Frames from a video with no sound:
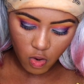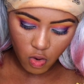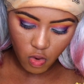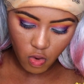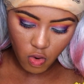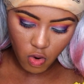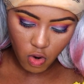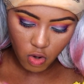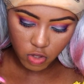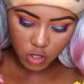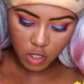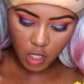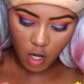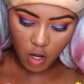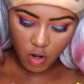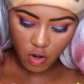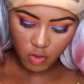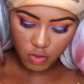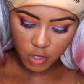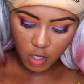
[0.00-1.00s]
cool
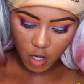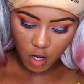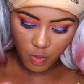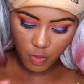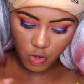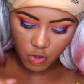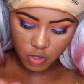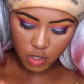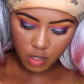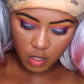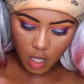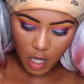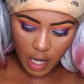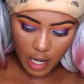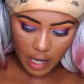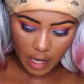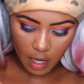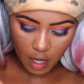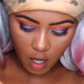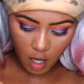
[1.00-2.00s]
toned, almost
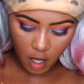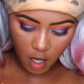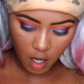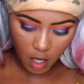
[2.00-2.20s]
like